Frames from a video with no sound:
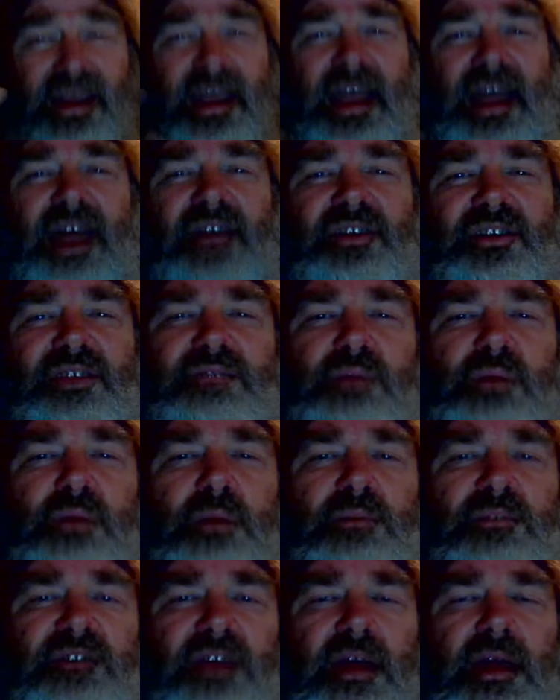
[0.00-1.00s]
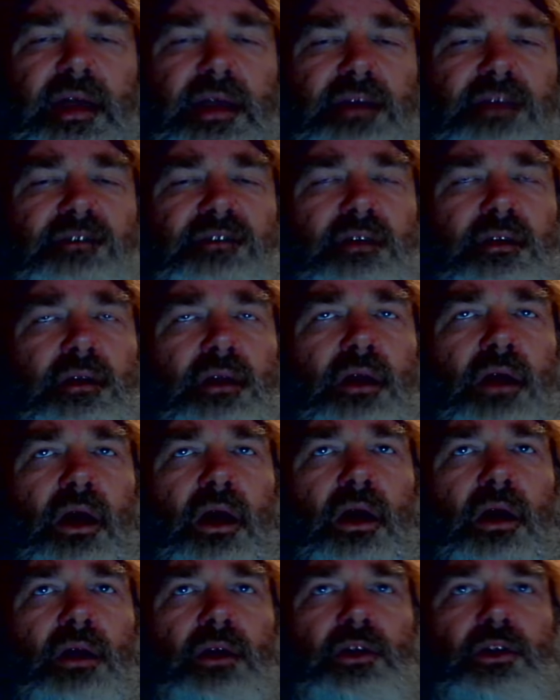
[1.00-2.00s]
And this is what I'm saying is that,
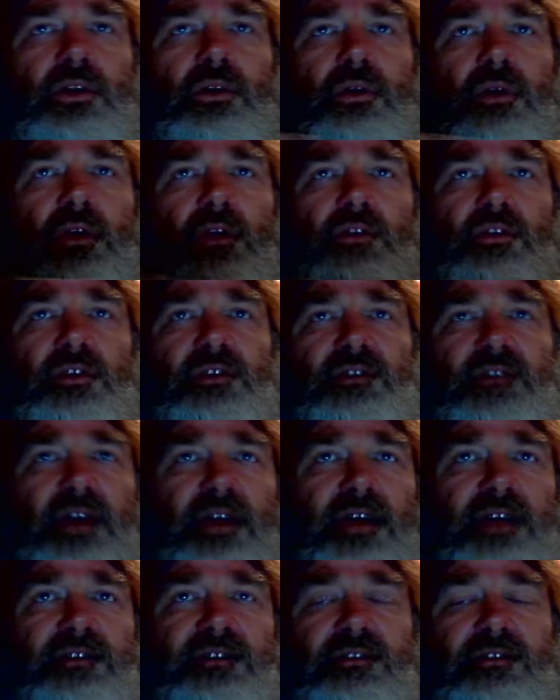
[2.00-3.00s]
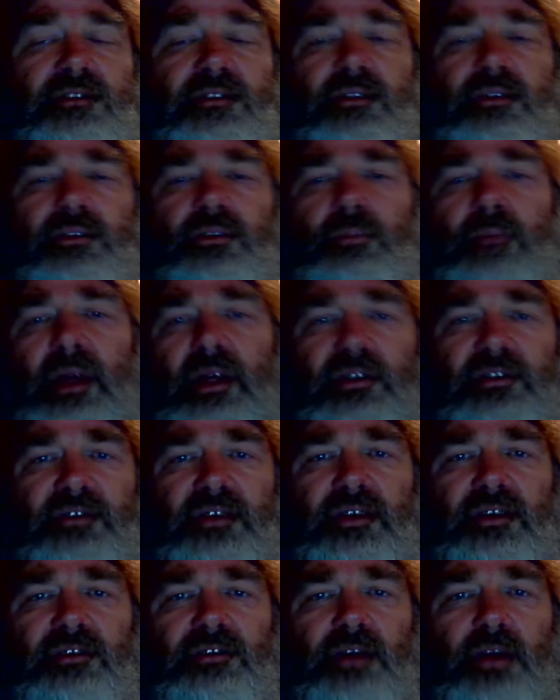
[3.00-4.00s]
you know, this guy says
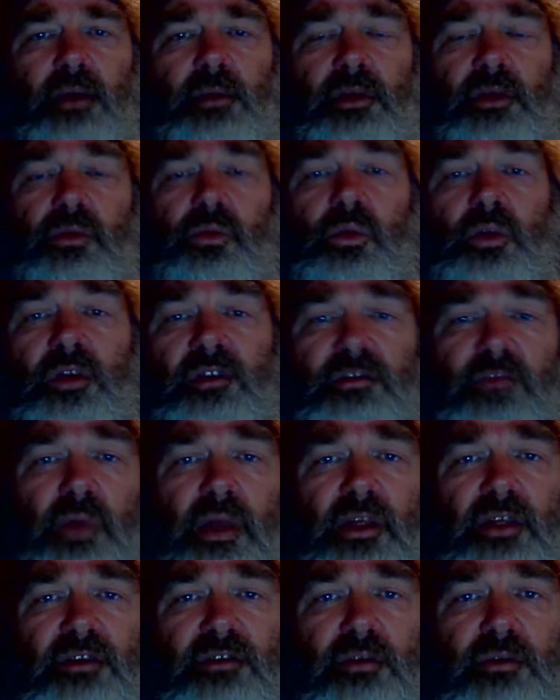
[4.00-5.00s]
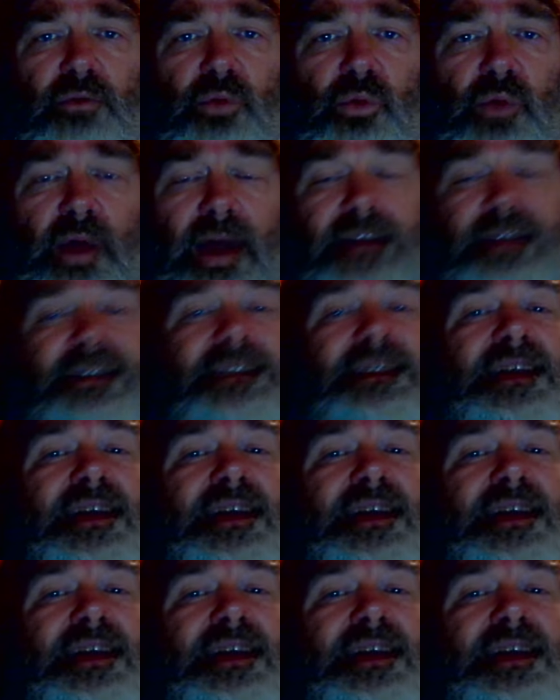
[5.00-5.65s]
Palestinians, I mean, Israelis overreacted.